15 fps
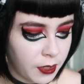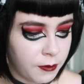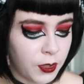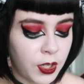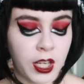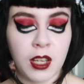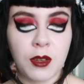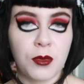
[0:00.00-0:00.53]
I feel
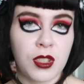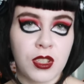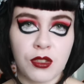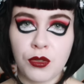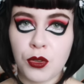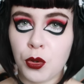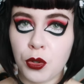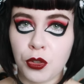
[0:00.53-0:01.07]
like it was
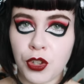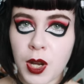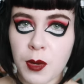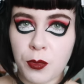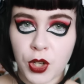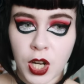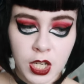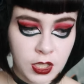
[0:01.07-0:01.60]
an all right
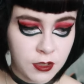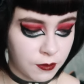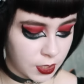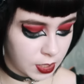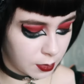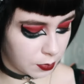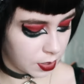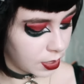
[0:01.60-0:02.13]
price for
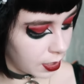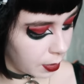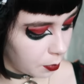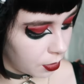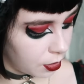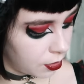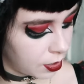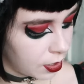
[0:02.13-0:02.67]
some
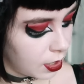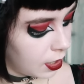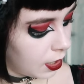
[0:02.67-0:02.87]
slippers.